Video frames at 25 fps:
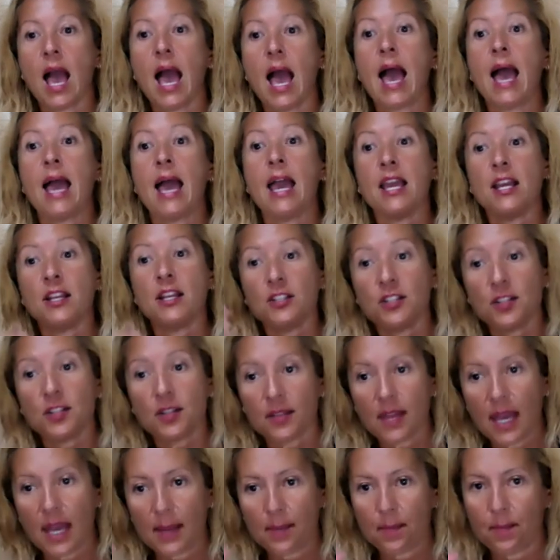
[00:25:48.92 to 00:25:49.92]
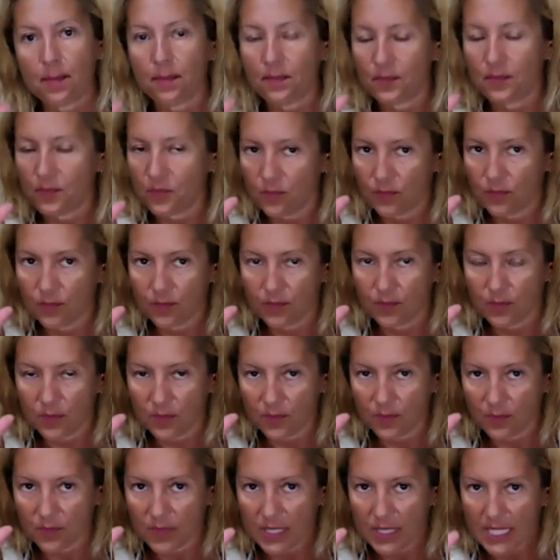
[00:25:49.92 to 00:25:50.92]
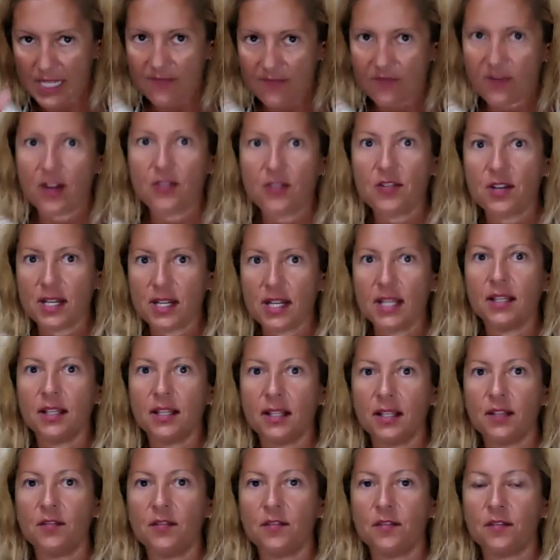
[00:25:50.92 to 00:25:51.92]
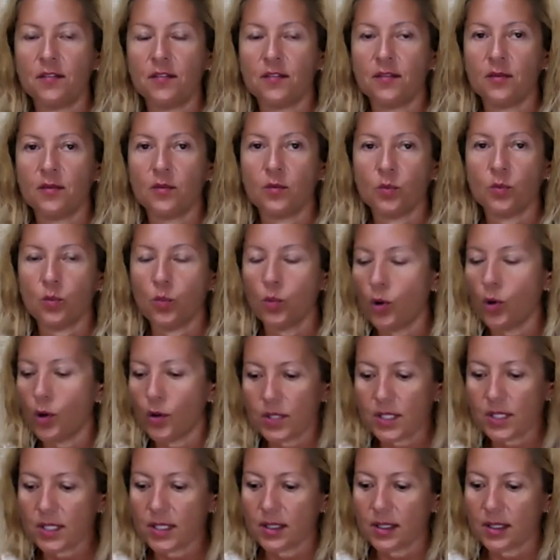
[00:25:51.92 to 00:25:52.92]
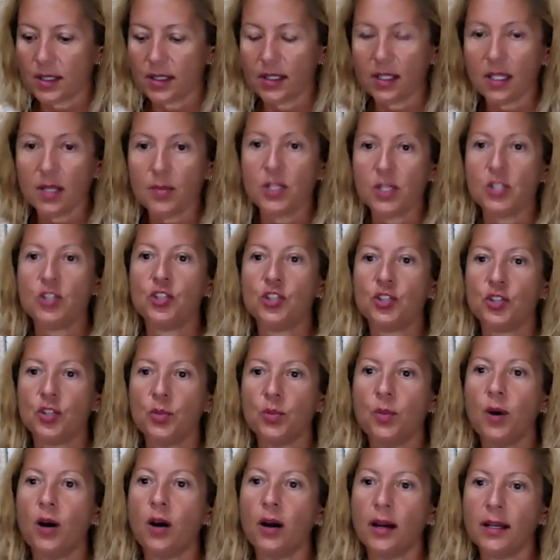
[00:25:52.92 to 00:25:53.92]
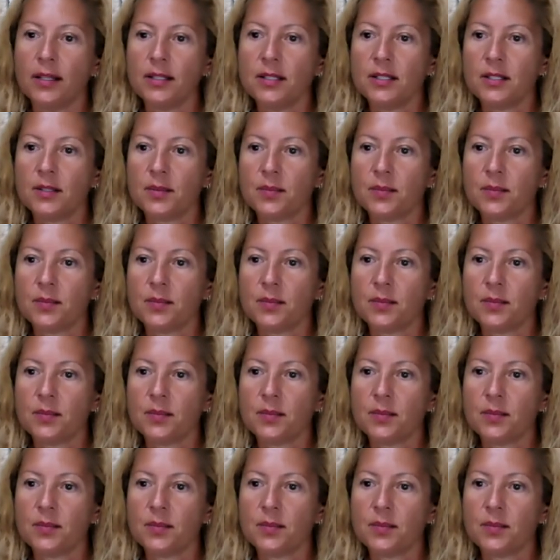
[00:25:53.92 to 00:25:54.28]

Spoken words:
and that very negative, worst image to mind,